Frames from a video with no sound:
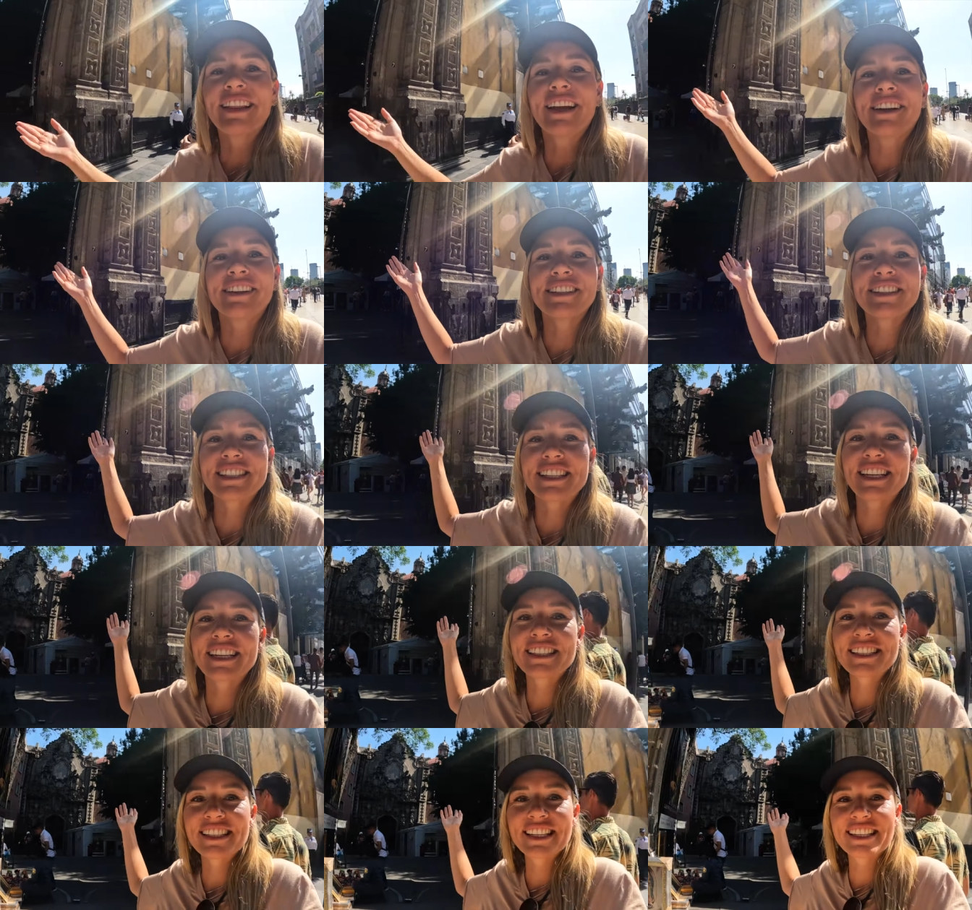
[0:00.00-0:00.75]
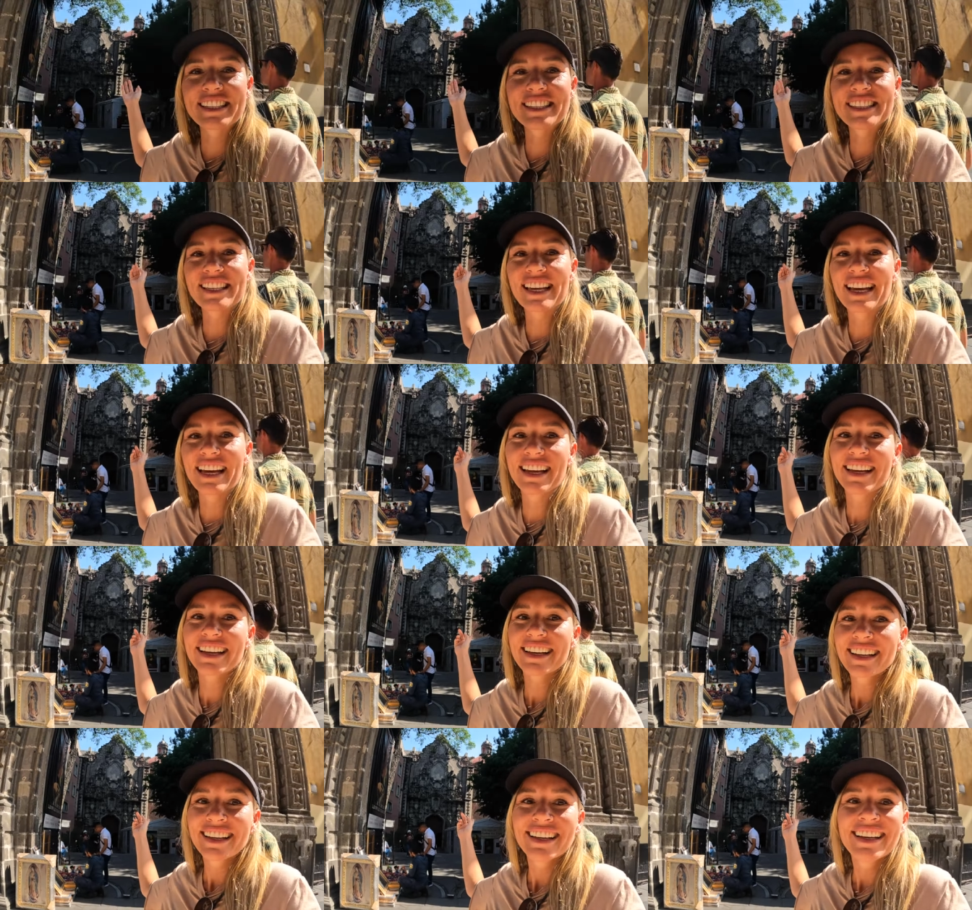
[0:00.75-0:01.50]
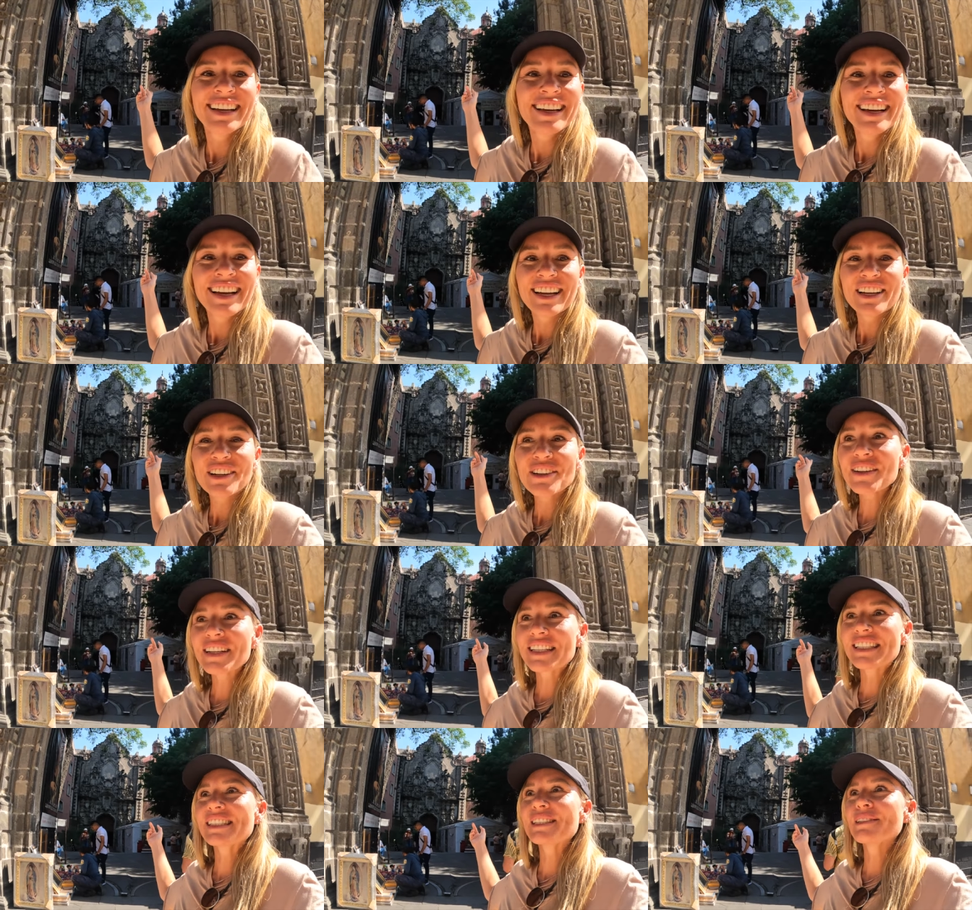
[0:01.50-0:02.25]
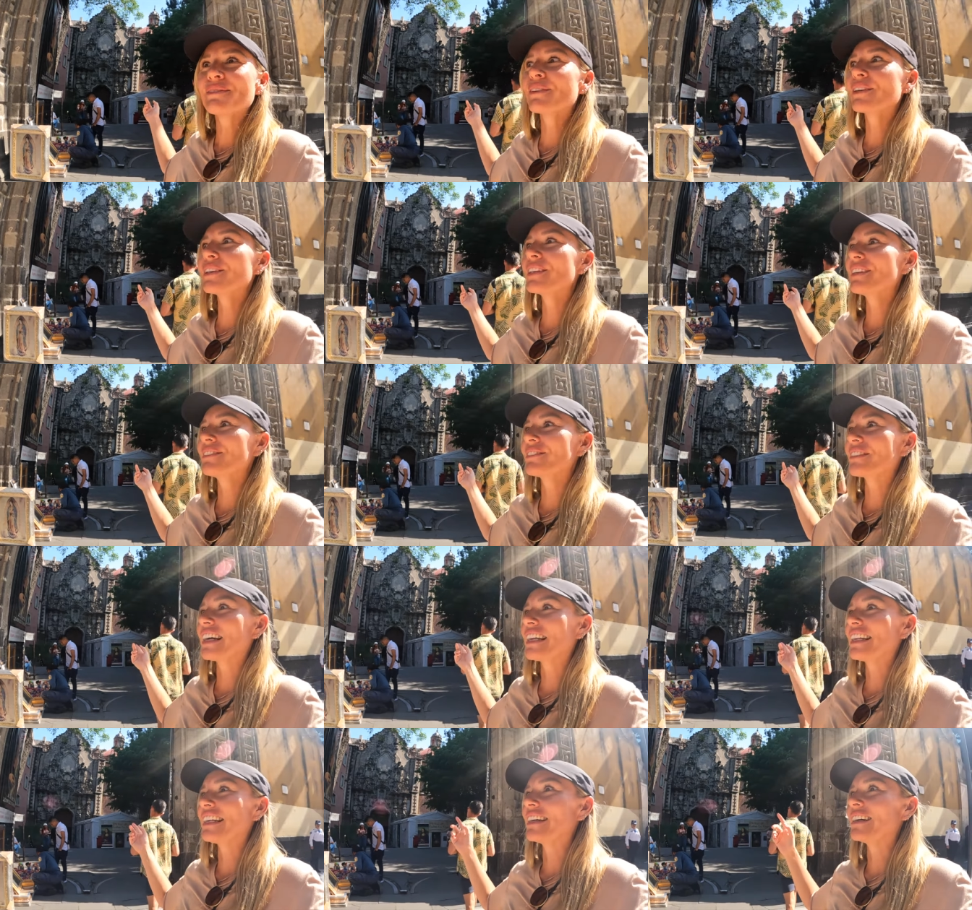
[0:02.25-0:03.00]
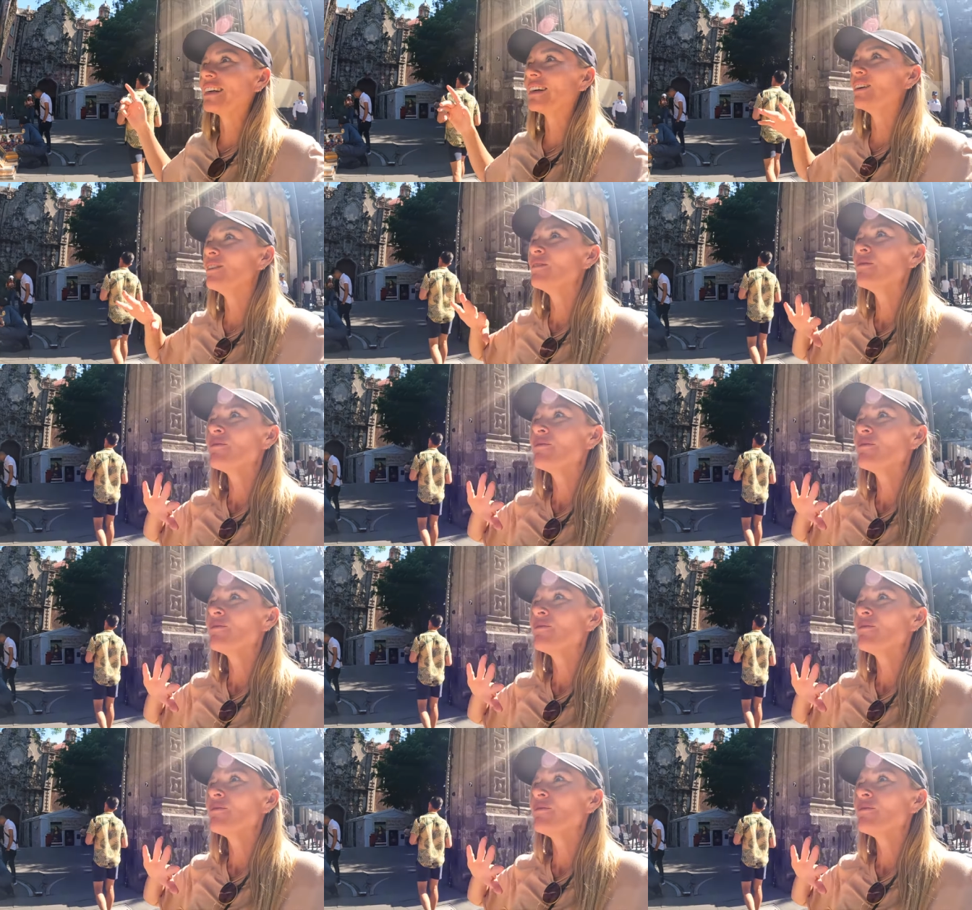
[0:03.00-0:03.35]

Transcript: there's just this like crazy building right here.